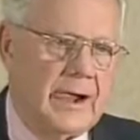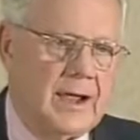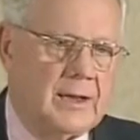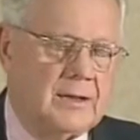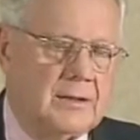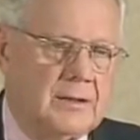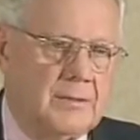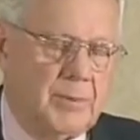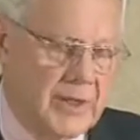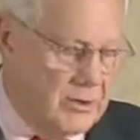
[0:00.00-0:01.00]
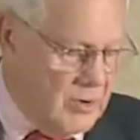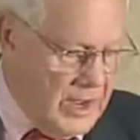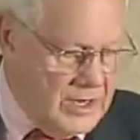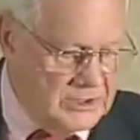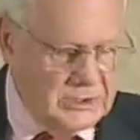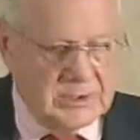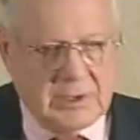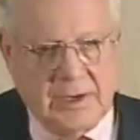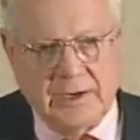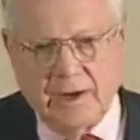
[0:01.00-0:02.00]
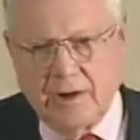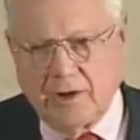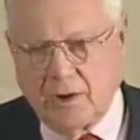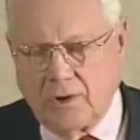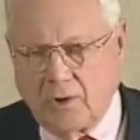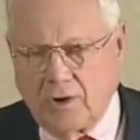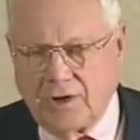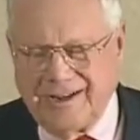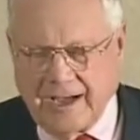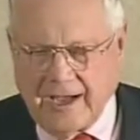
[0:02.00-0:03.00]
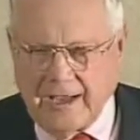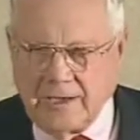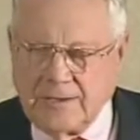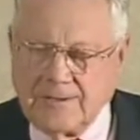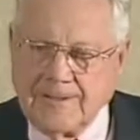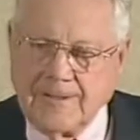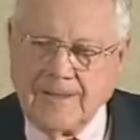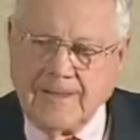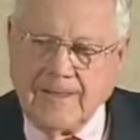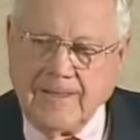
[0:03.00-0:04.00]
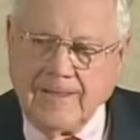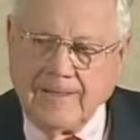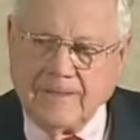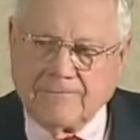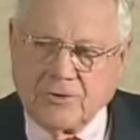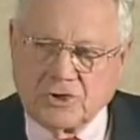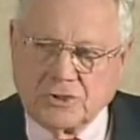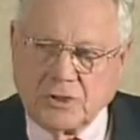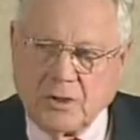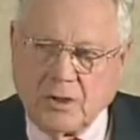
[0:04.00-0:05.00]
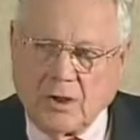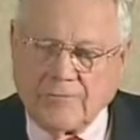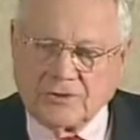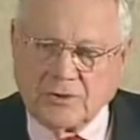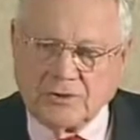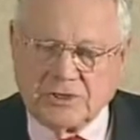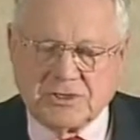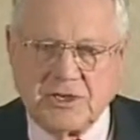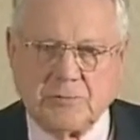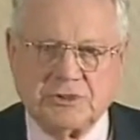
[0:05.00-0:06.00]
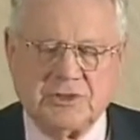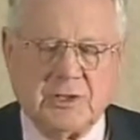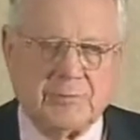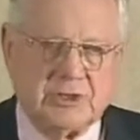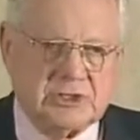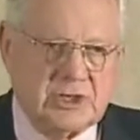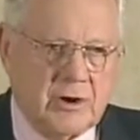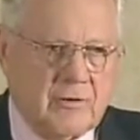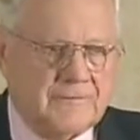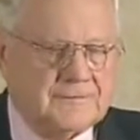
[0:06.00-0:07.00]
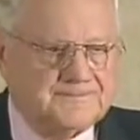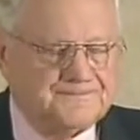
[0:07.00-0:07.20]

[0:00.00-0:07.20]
And the plane crashed, and Gary Caradori died. The first officer at the scene was a deputy sheriff.